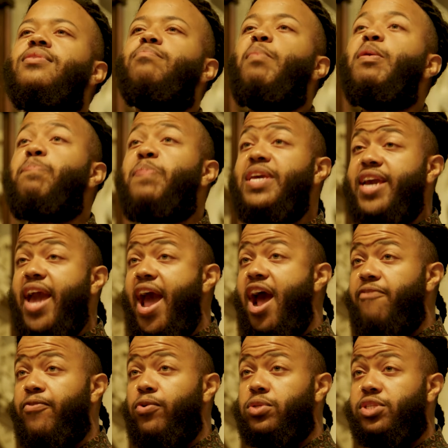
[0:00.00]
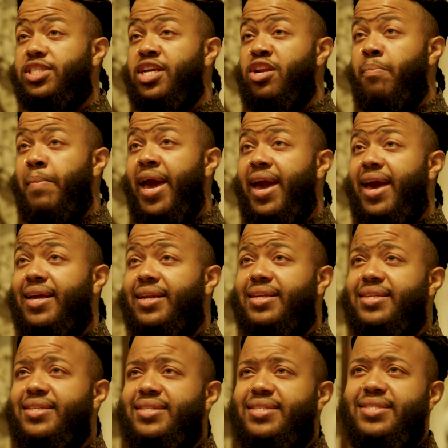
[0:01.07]
But be careful, Cinnamon.
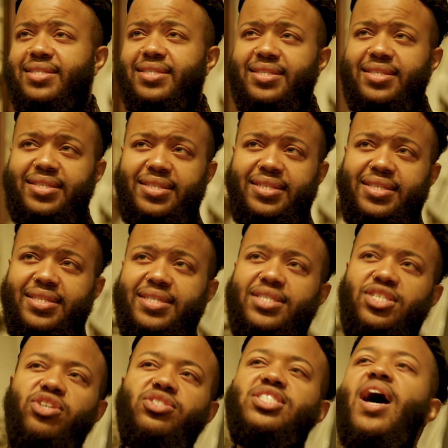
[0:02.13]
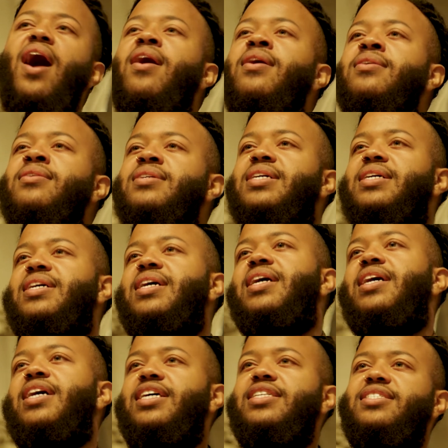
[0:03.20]
Your tongue
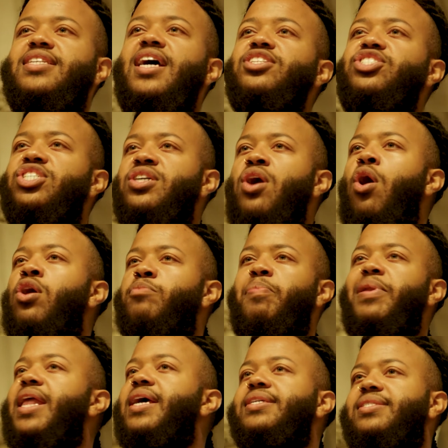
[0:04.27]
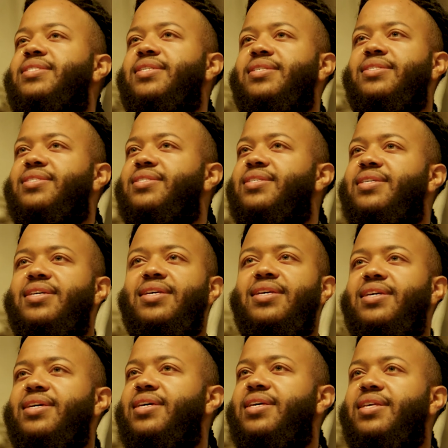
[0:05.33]
is touching on places,
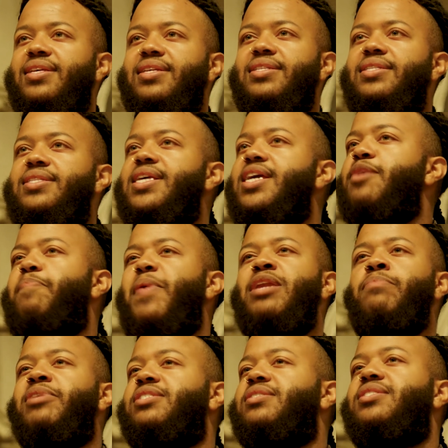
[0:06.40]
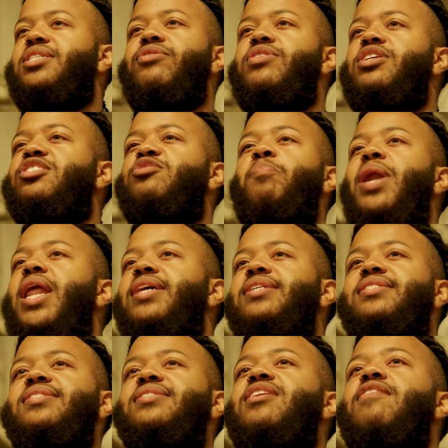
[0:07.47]
deep and mysterious
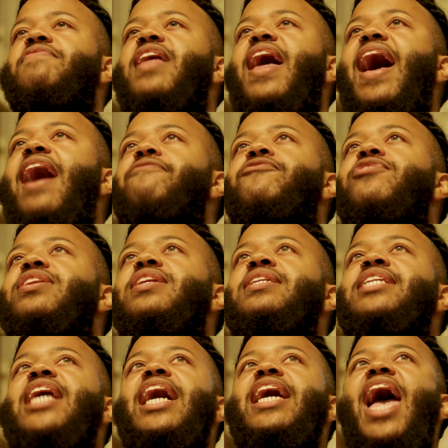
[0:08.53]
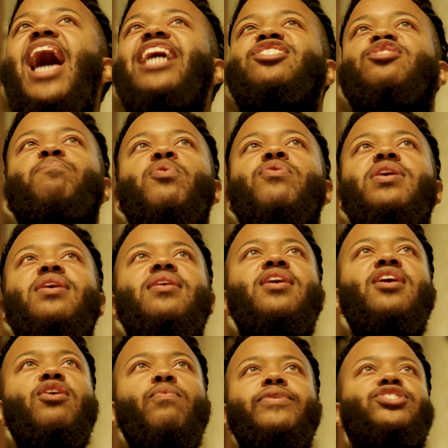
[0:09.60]
places of the African diaspora,
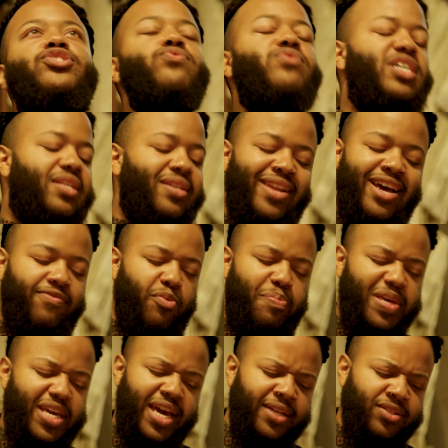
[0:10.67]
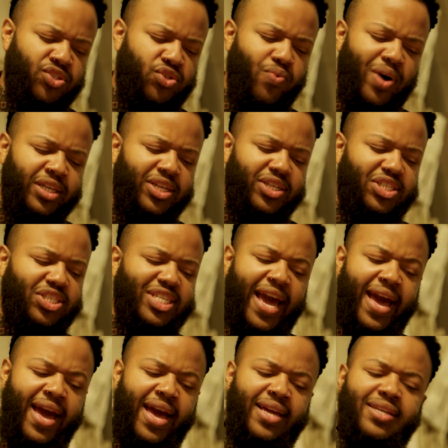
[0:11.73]
which you could never begin to
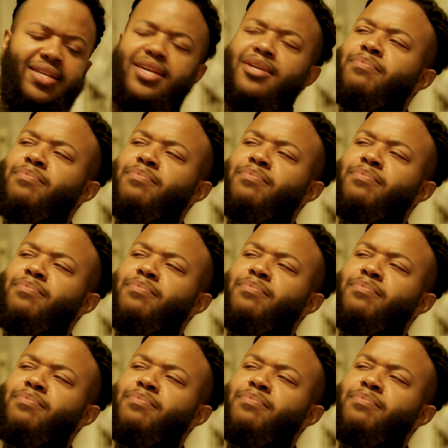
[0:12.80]
understand.